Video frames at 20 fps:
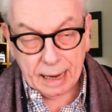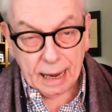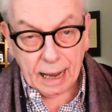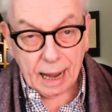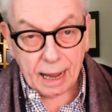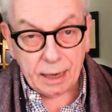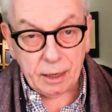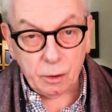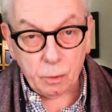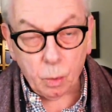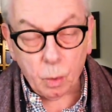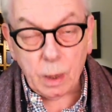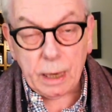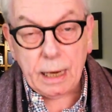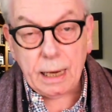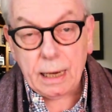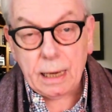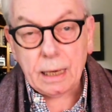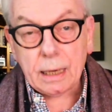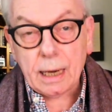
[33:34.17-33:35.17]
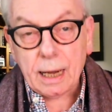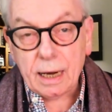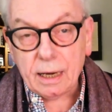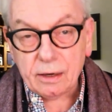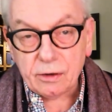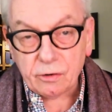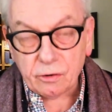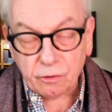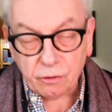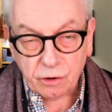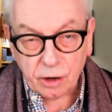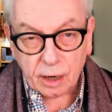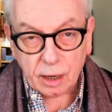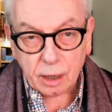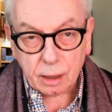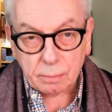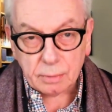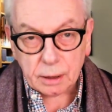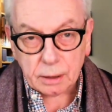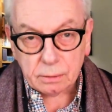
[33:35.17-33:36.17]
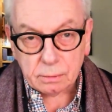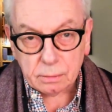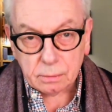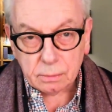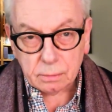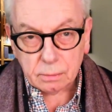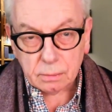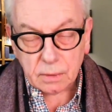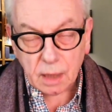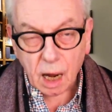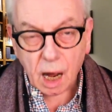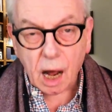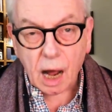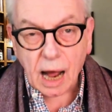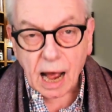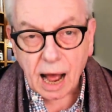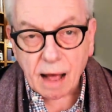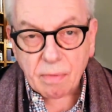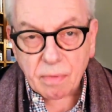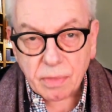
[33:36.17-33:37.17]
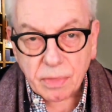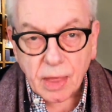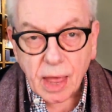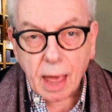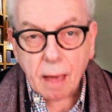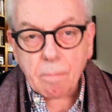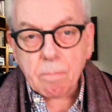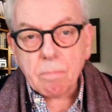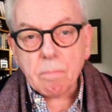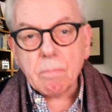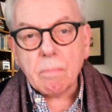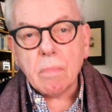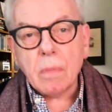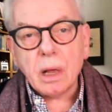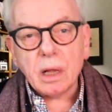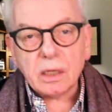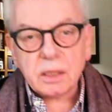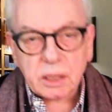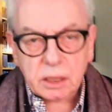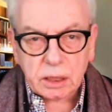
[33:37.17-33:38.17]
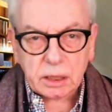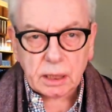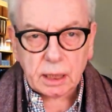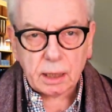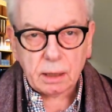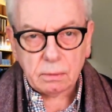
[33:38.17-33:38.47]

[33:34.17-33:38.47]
And we, ladies and gentlemen, are at their mercy.